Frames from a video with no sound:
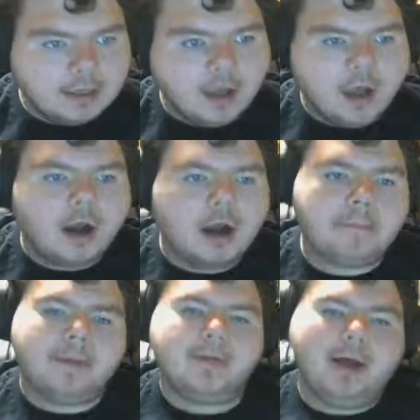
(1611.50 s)
Alright,
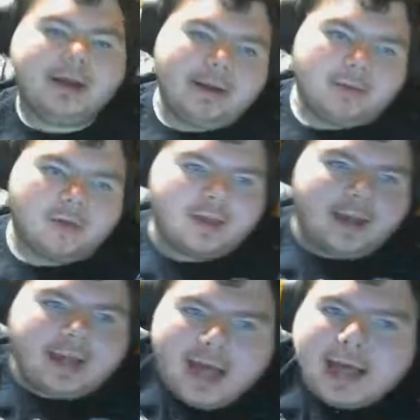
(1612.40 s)
but like I was saying,
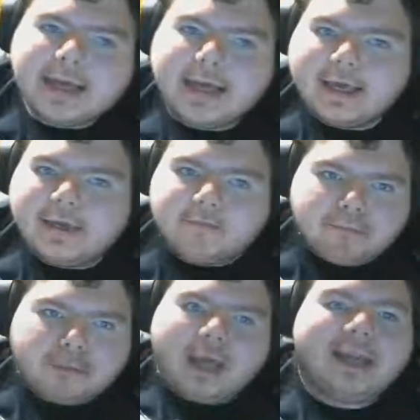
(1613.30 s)
I
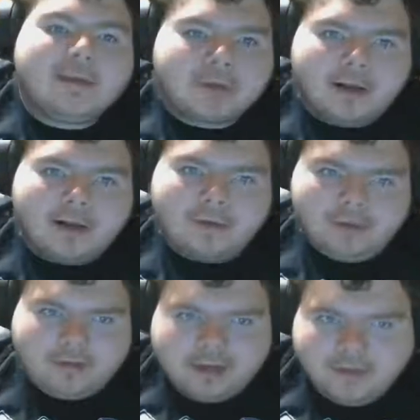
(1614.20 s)
played
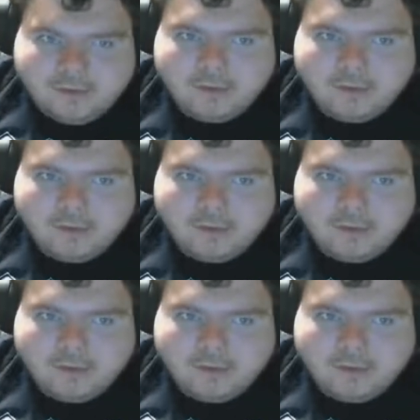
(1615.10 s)
Resident Evil.